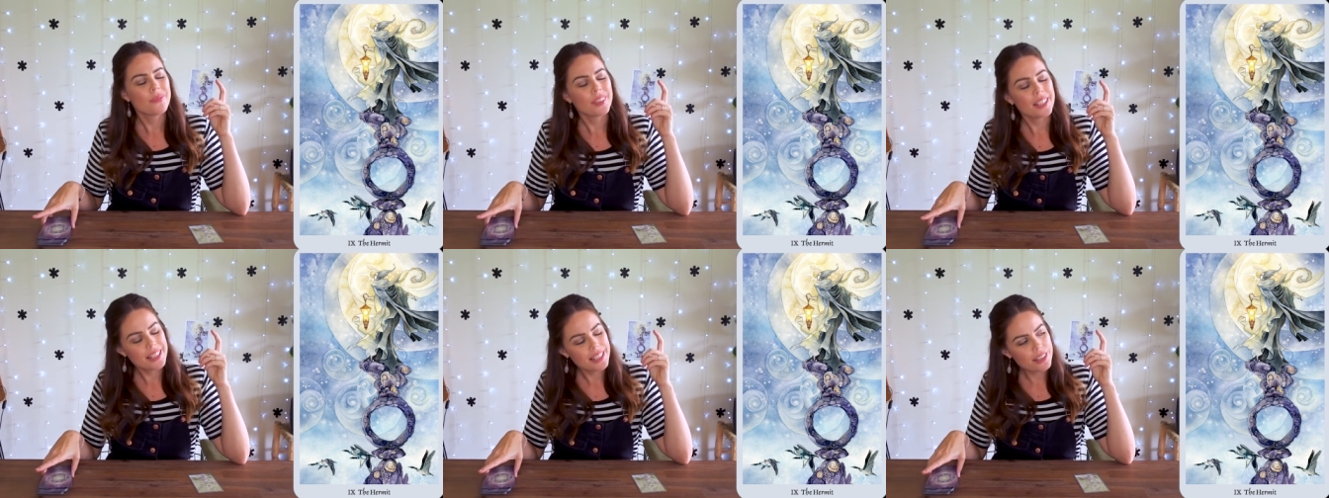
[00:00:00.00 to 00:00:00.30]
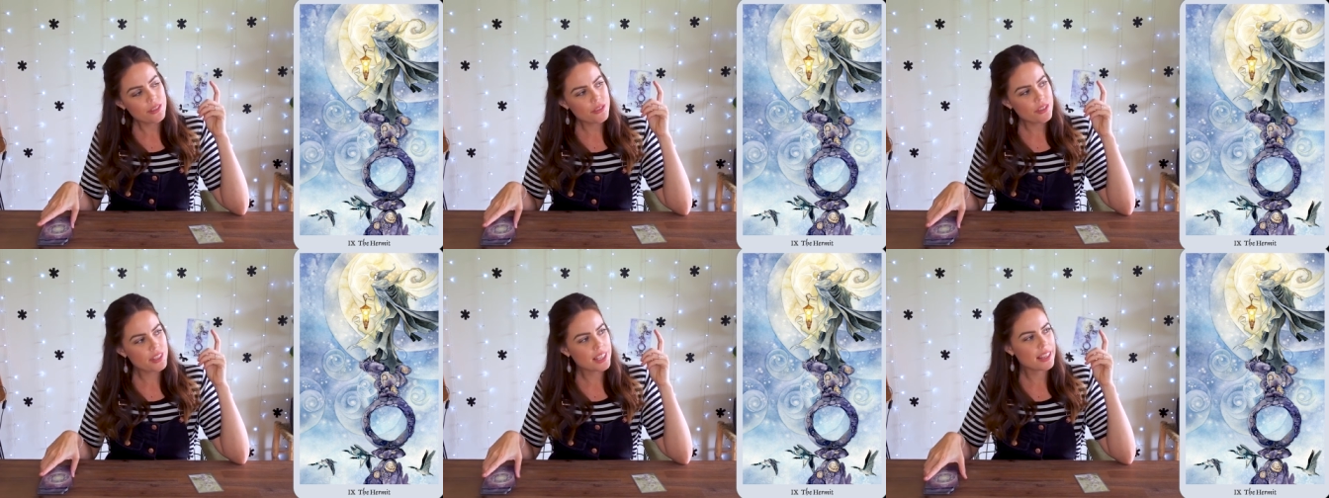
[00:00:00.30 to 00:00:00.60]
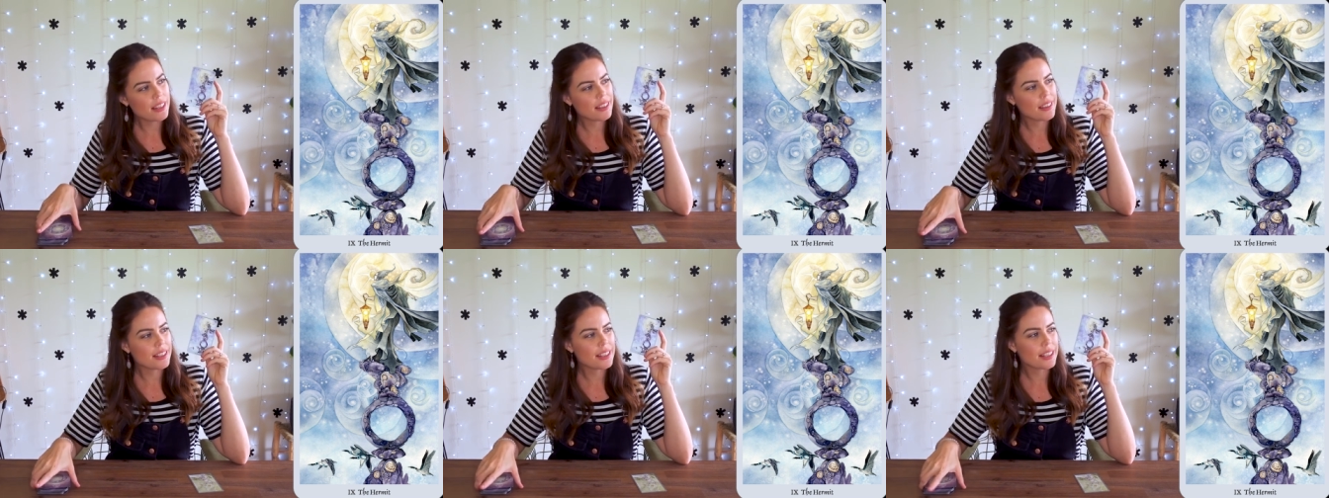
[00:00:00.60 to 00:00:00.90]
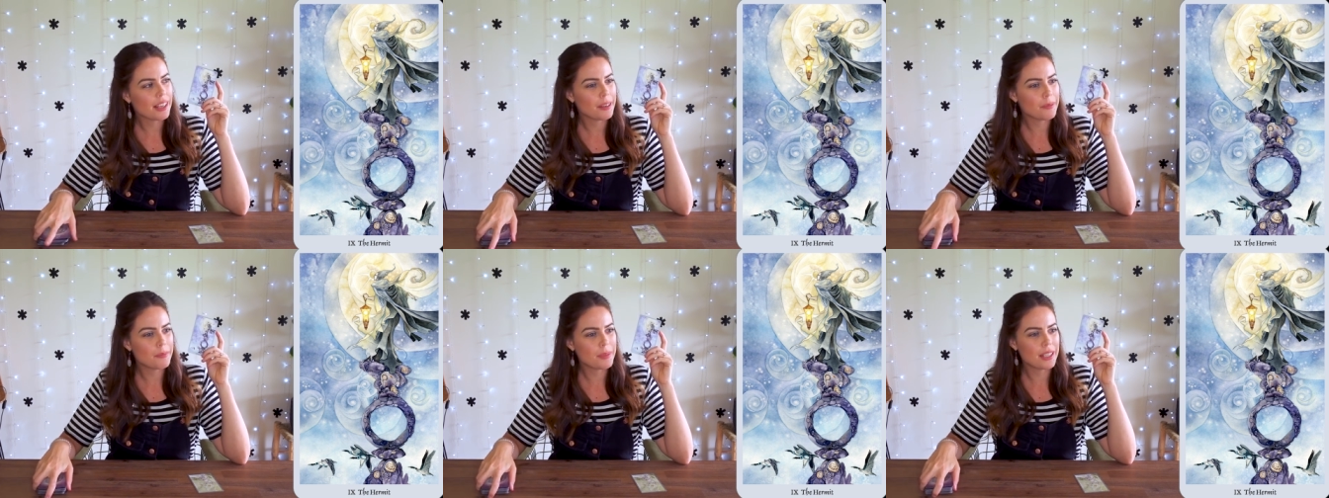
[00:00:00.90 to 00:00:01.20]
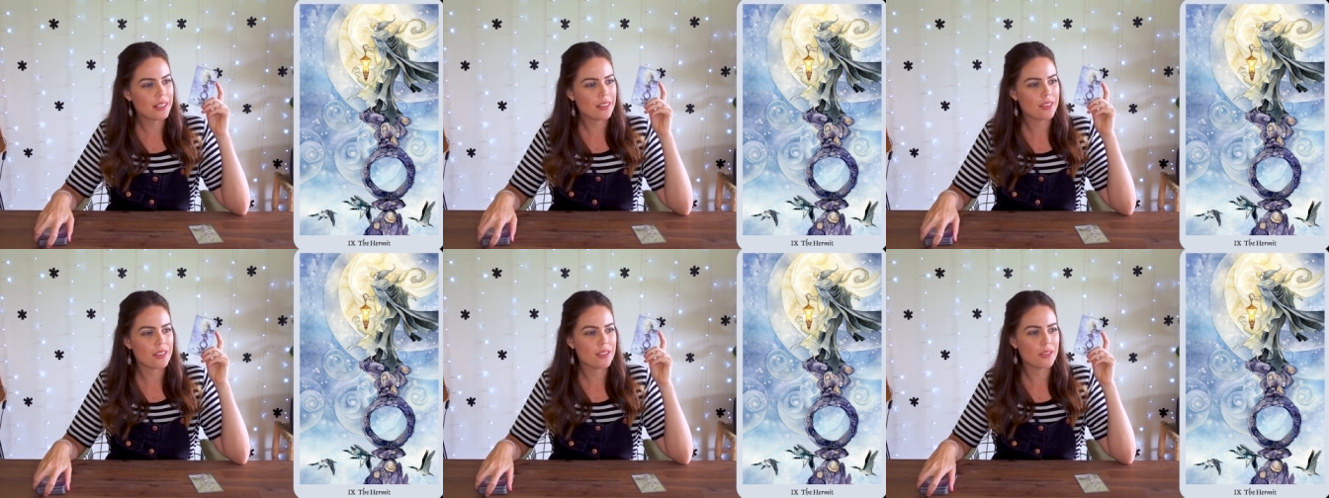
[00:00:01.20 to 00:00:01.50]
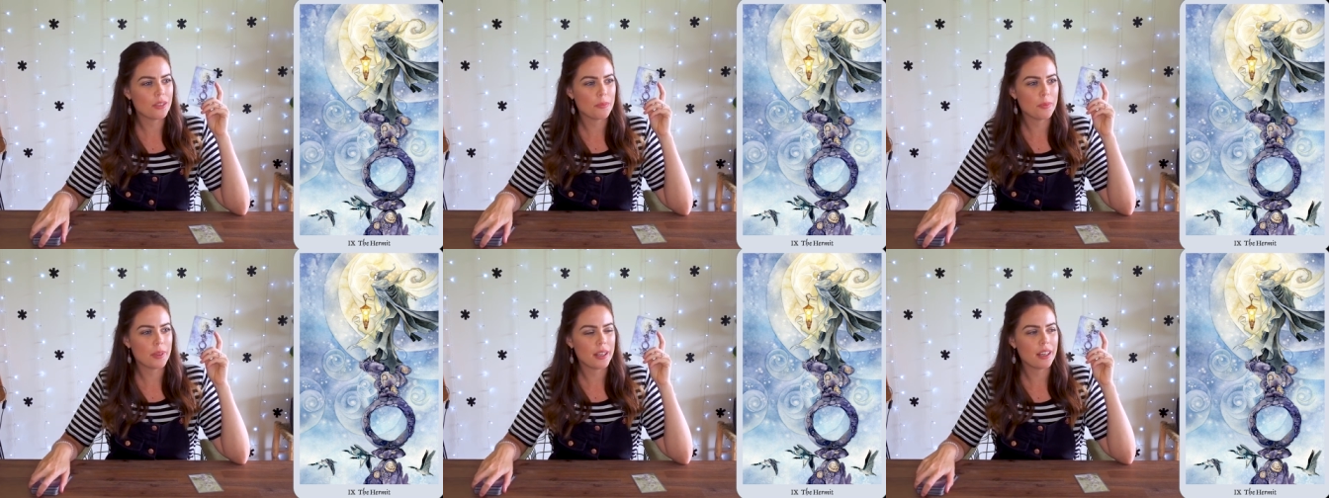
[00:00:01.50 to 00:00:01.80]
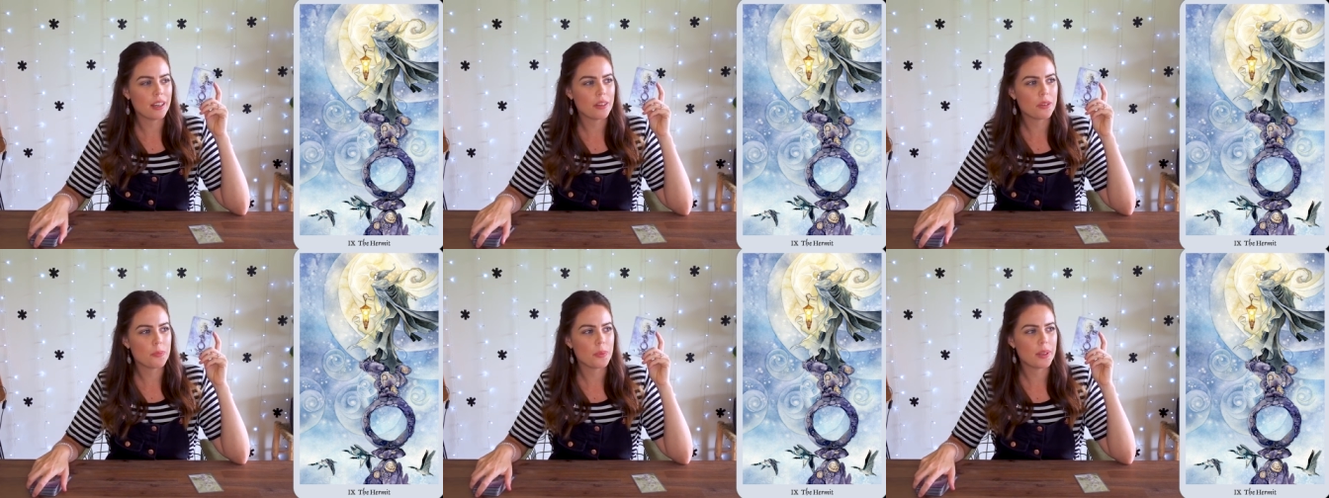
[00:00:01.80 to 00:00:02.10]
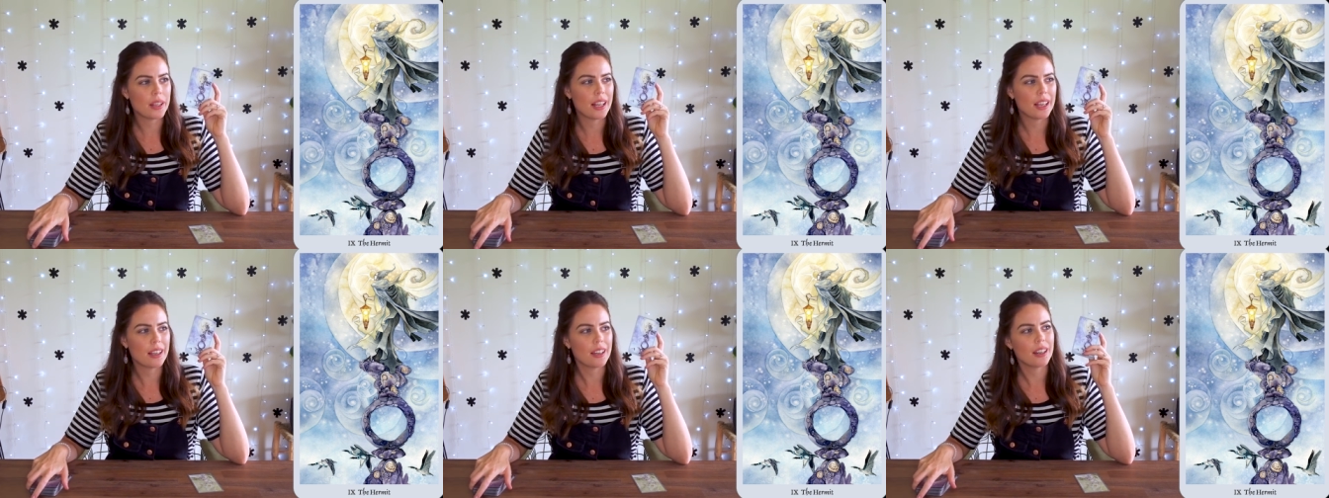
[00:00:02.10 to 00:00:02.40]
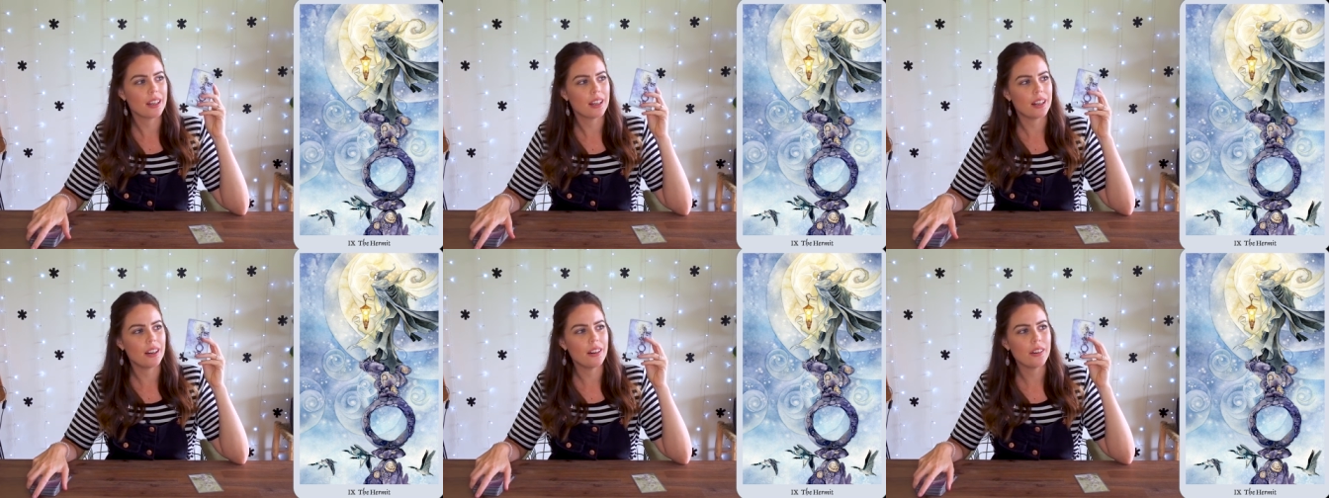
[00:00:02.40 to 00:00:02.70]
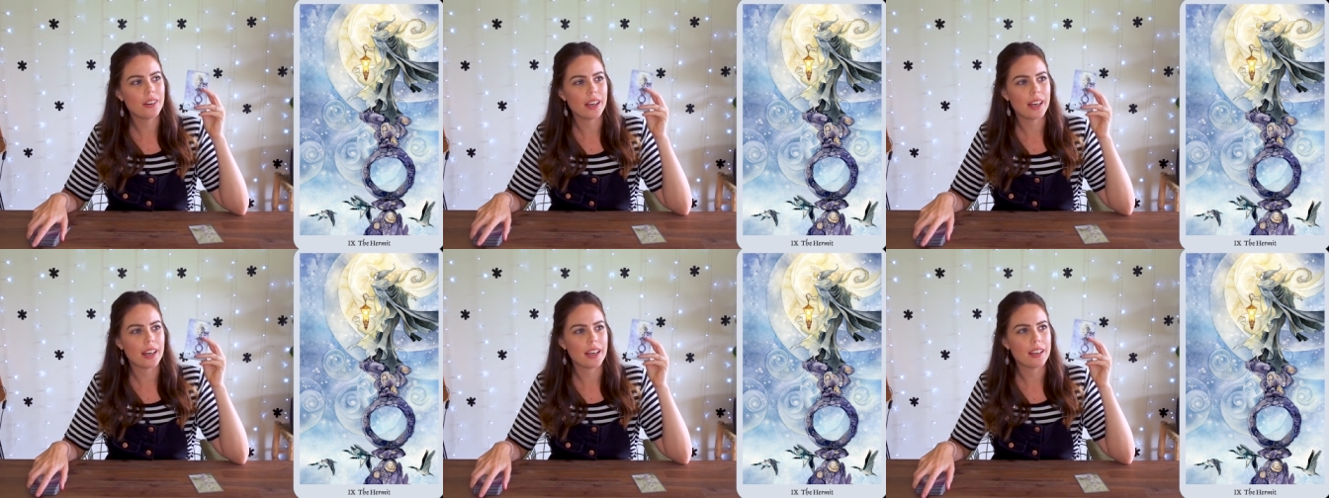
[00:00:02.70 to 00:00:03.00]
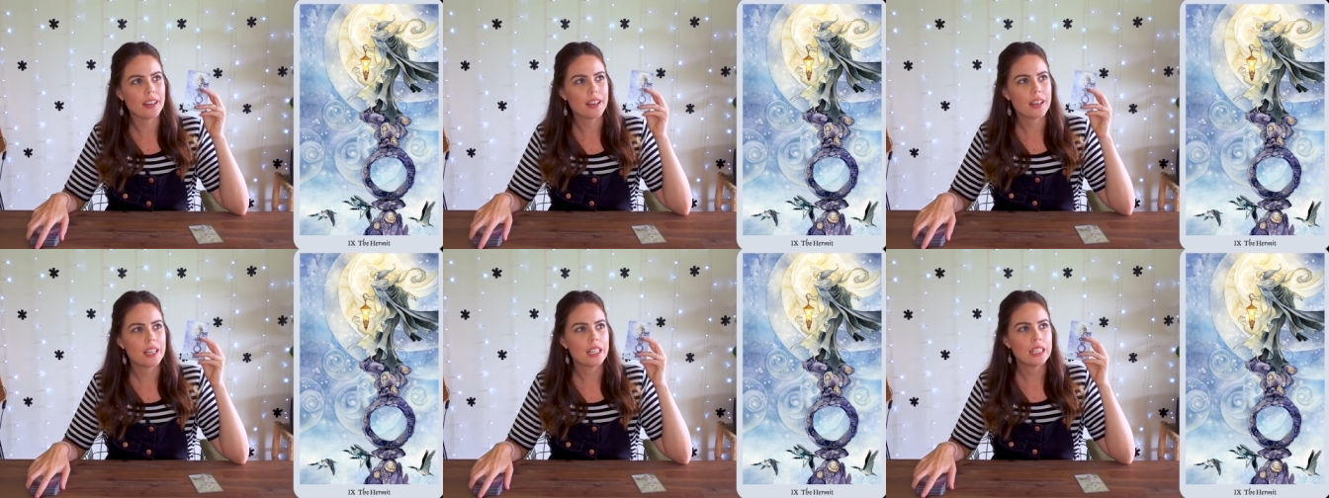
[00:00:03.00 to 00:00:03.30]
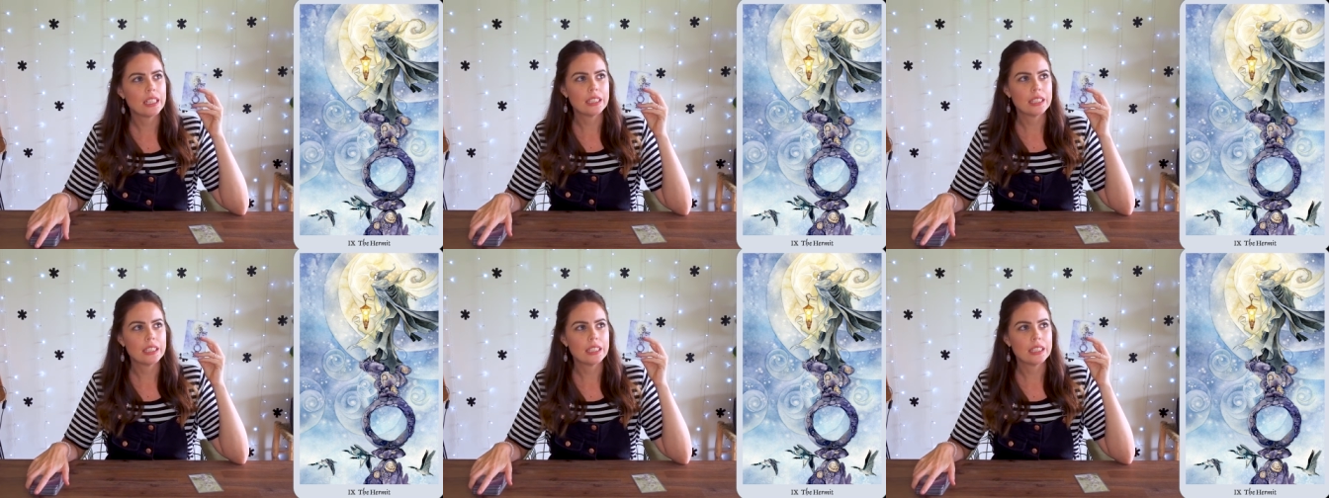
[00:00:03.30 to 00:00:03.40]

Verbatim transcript: It's interesting that this comes in because normally I would be like, okay,